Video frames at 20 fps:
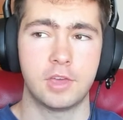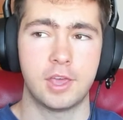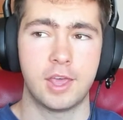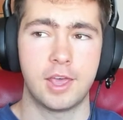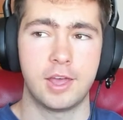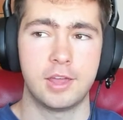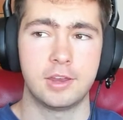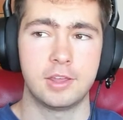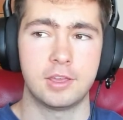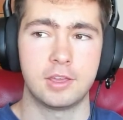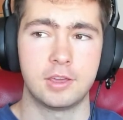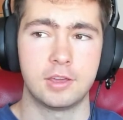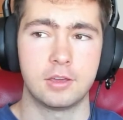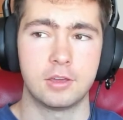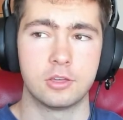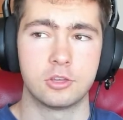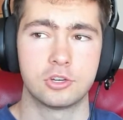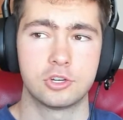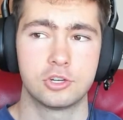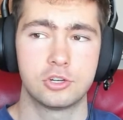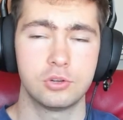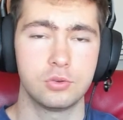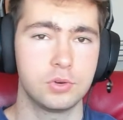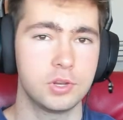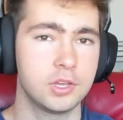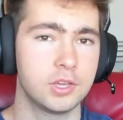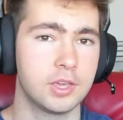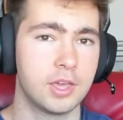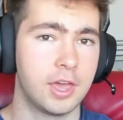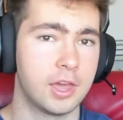adding
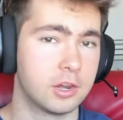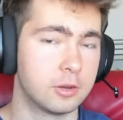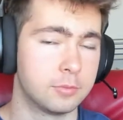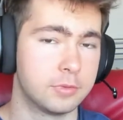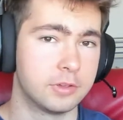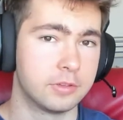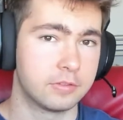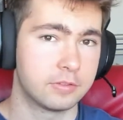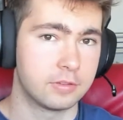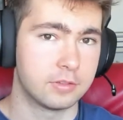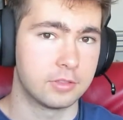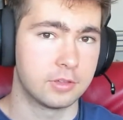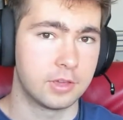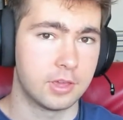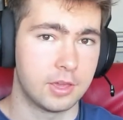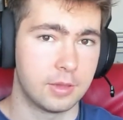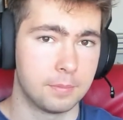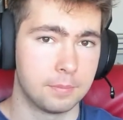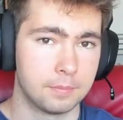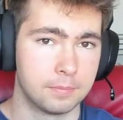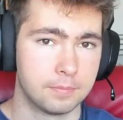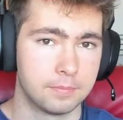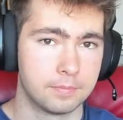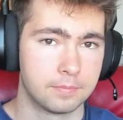shooting enemies to the game.